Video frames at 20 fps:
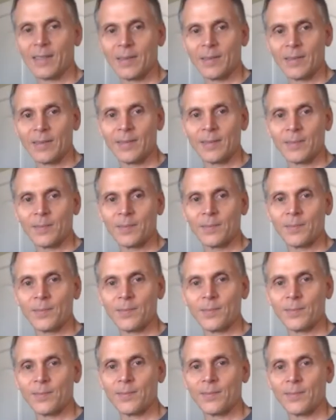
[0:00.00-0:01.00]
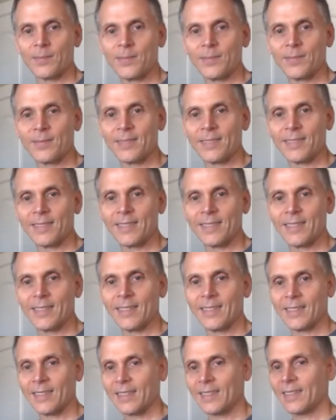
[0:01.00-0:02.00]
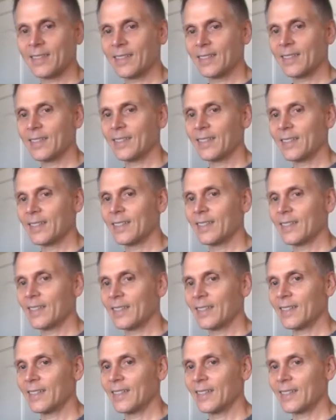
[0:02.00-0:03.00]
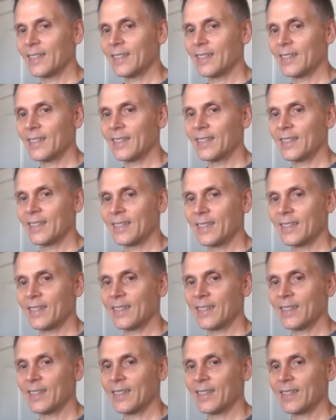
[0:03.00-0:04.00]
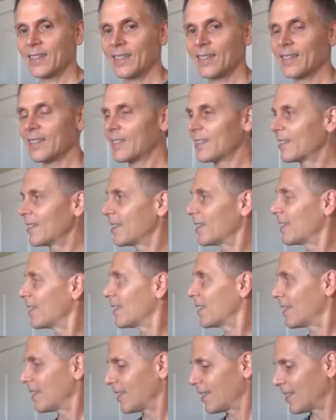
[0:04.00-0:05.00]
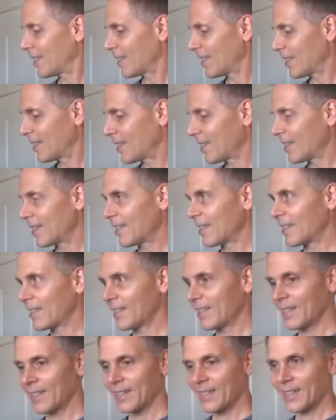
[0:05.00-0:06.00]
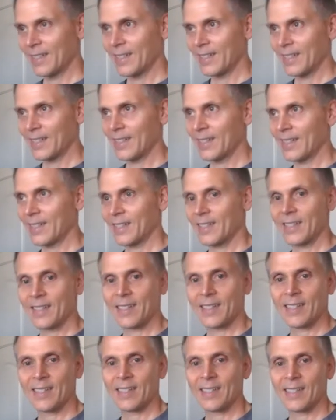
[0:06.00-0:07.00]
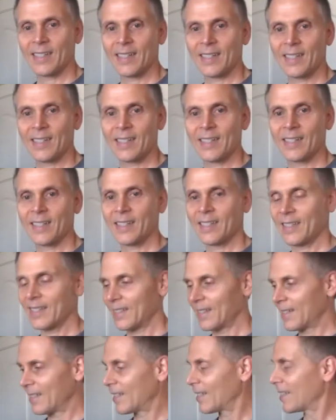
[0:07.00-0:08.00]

(not speaking)